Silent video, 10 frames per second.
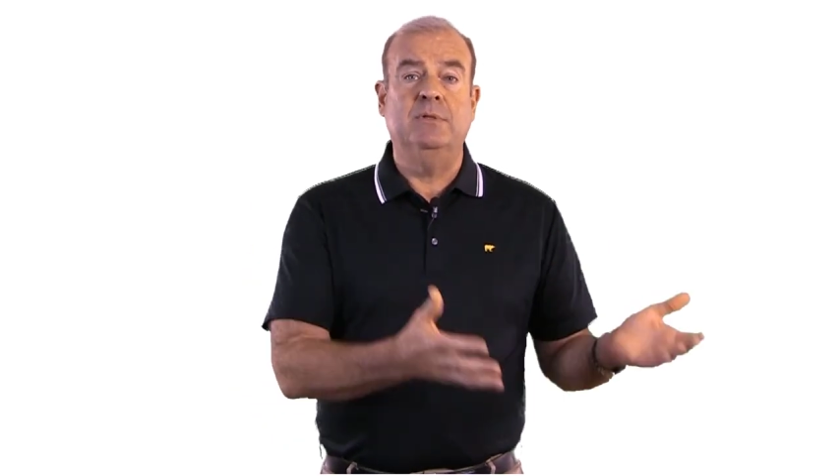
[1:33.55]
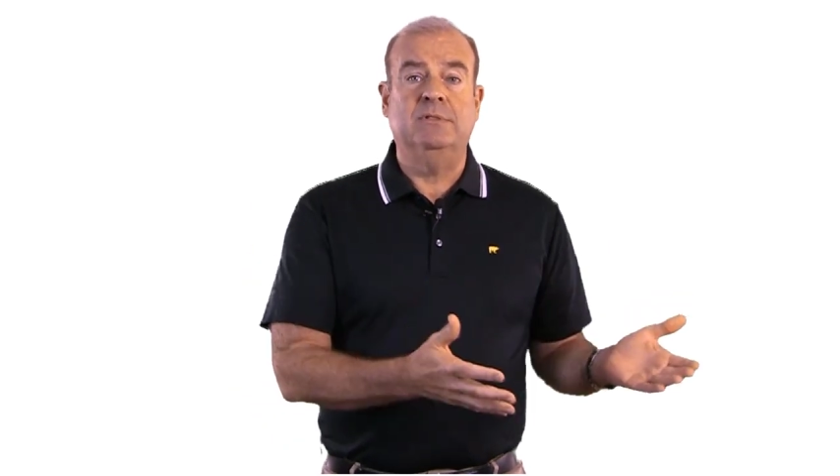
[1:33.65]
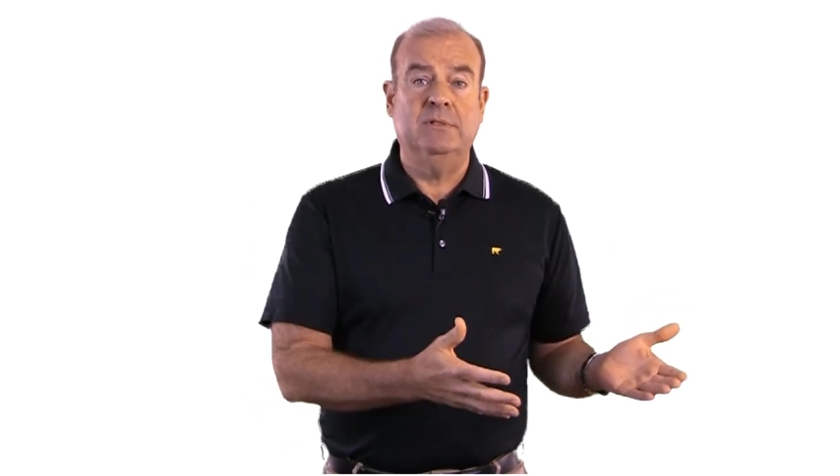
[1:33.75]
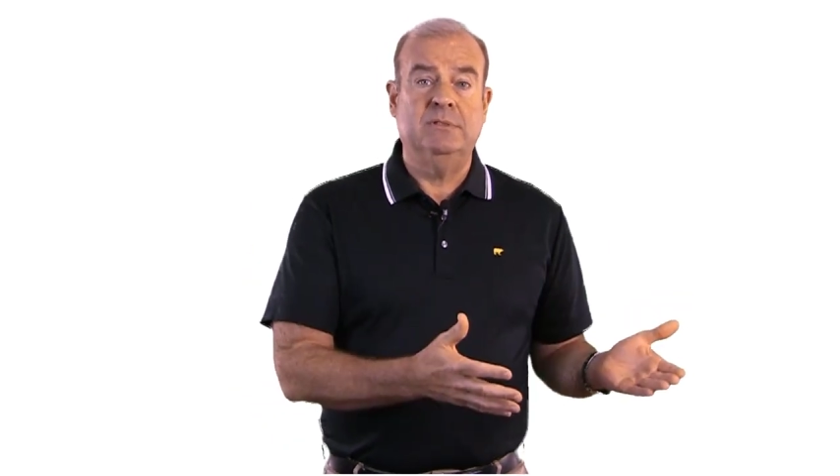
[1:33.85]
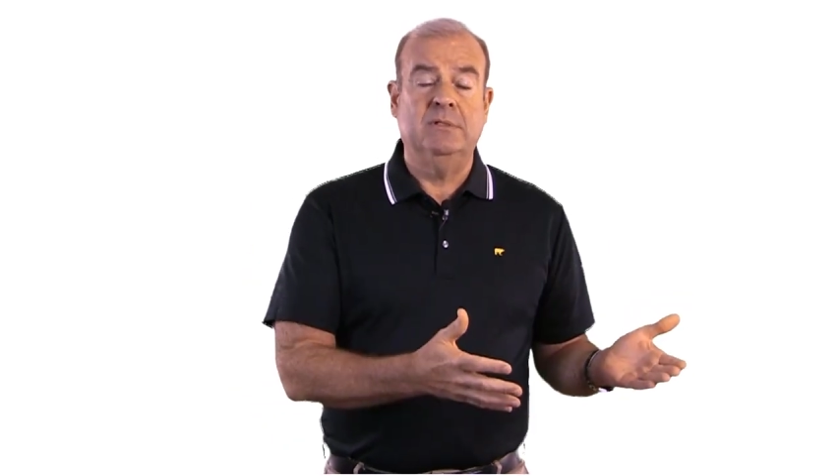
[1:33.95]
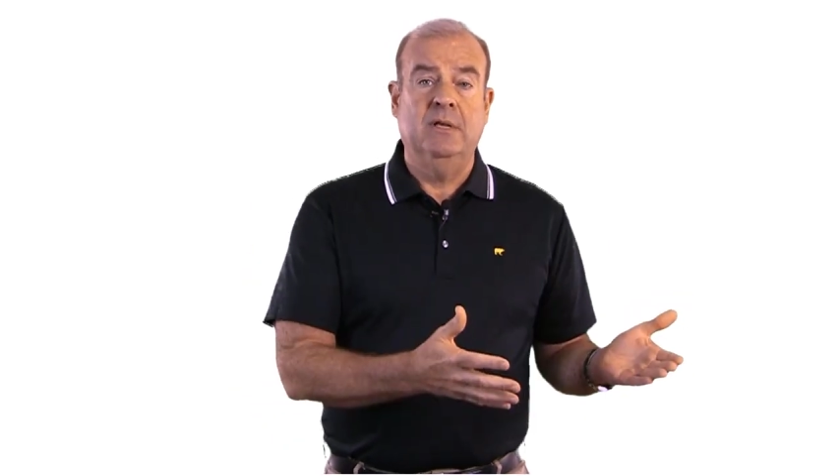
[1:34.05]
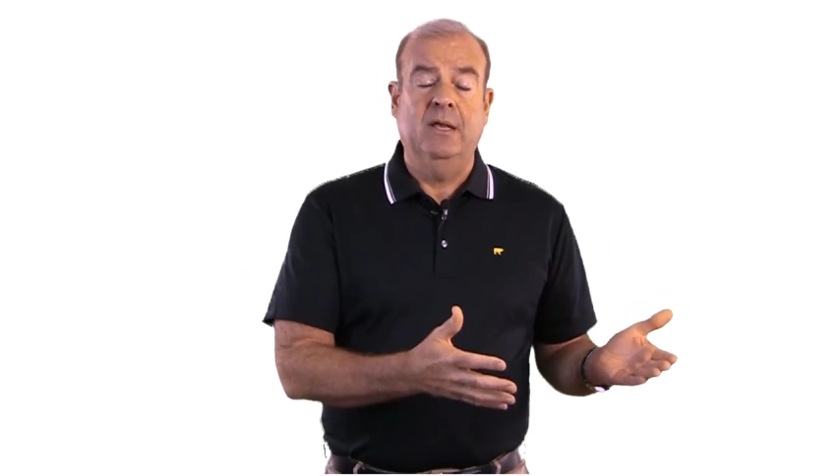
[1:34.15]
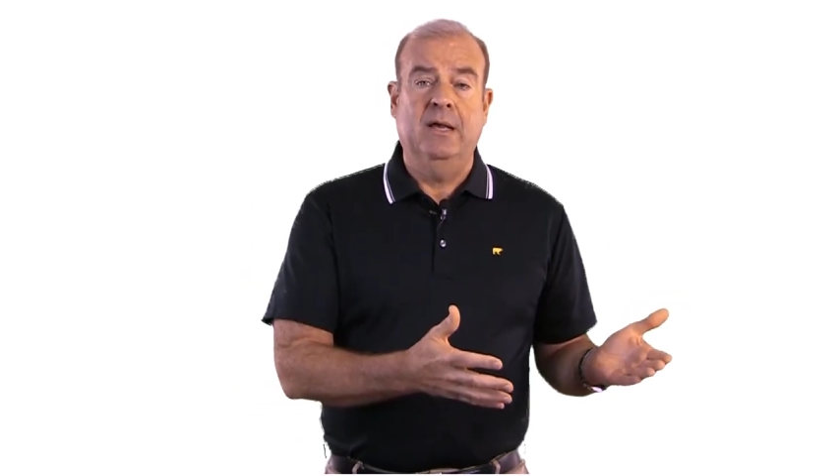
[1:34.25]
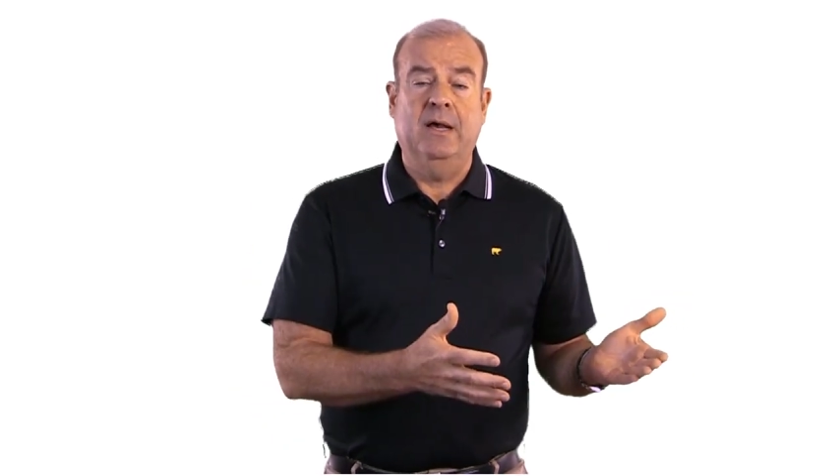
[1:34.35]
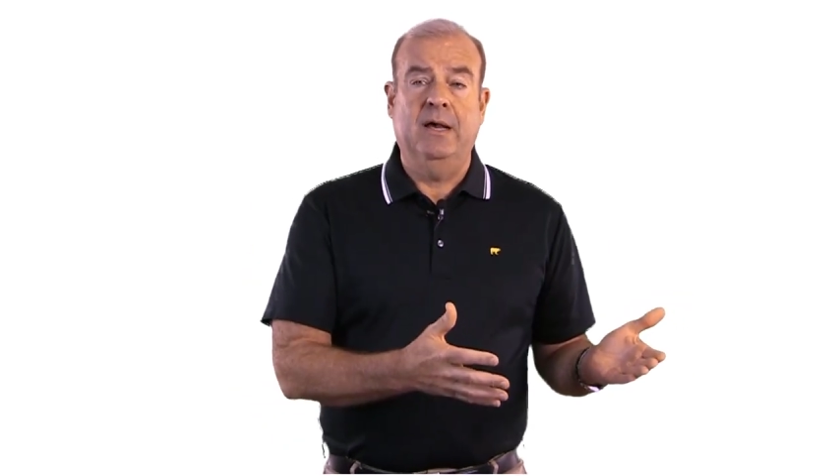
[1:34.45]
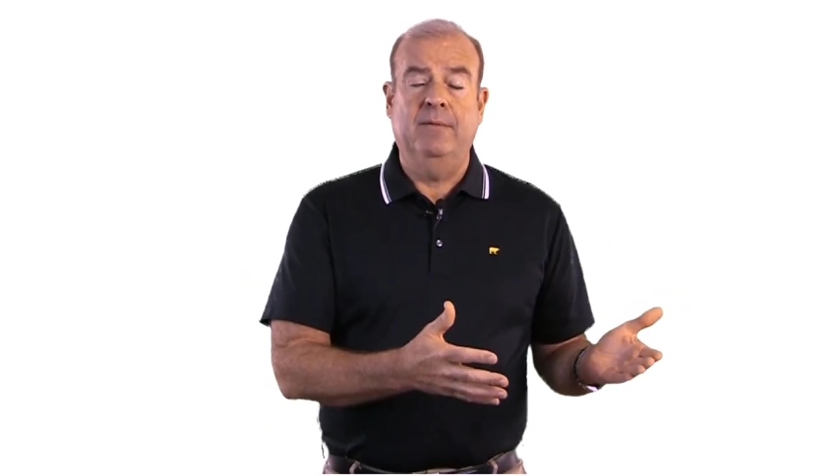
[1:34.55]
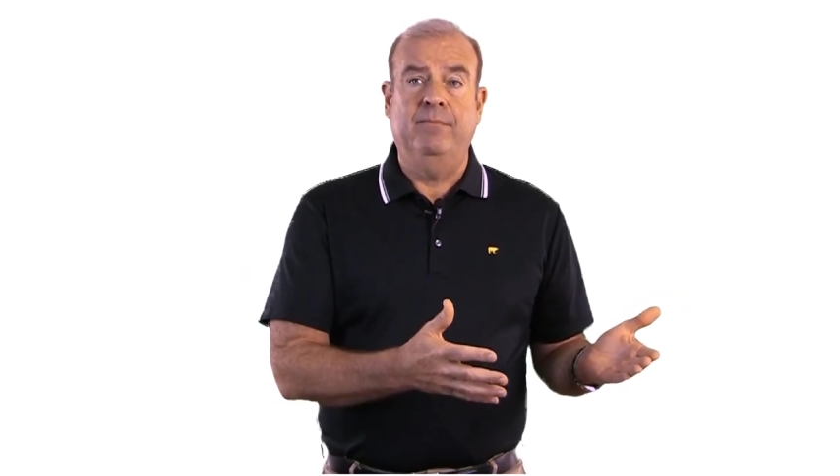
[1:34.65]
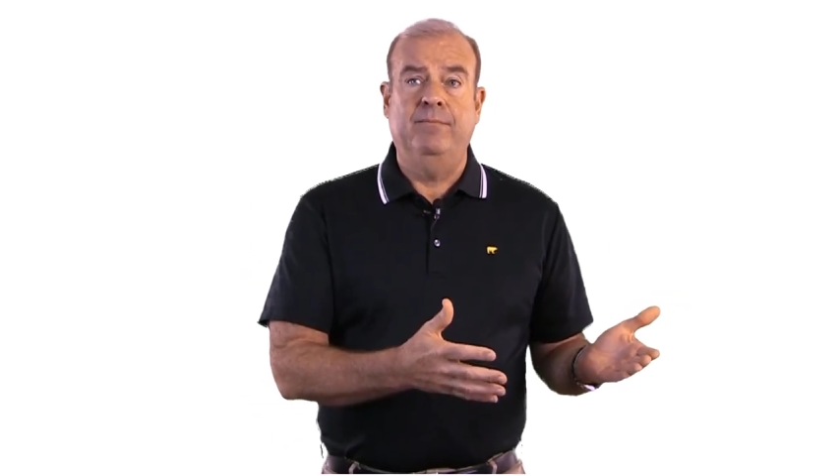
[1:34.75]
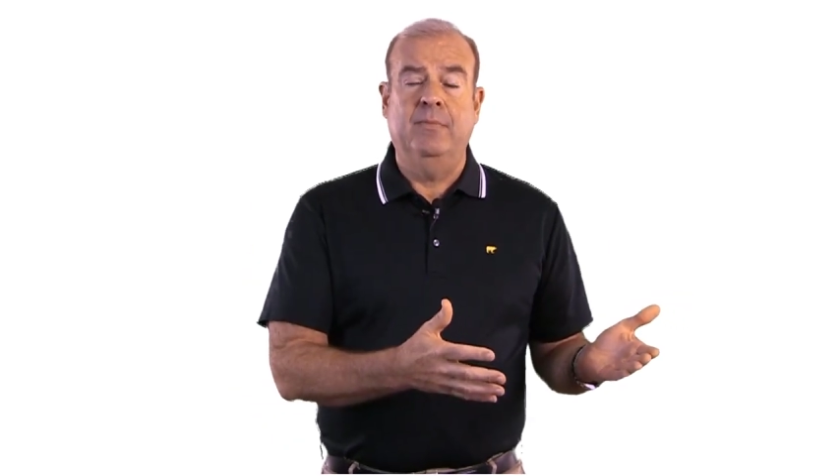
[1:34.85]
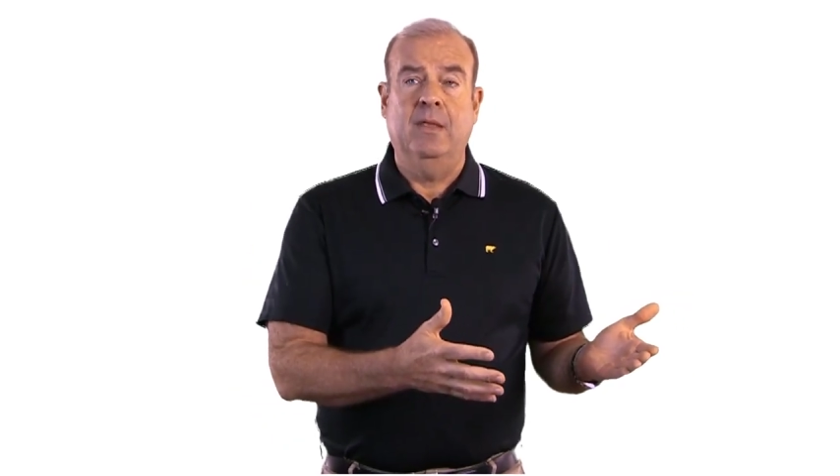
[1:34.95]
business
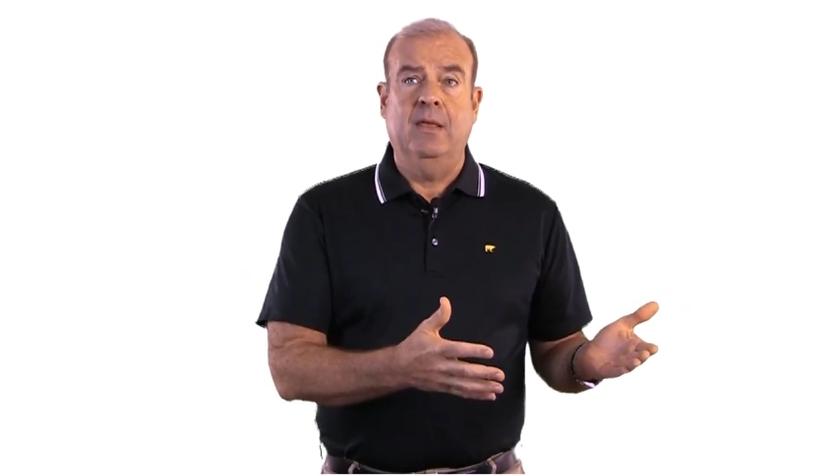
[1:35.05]
um,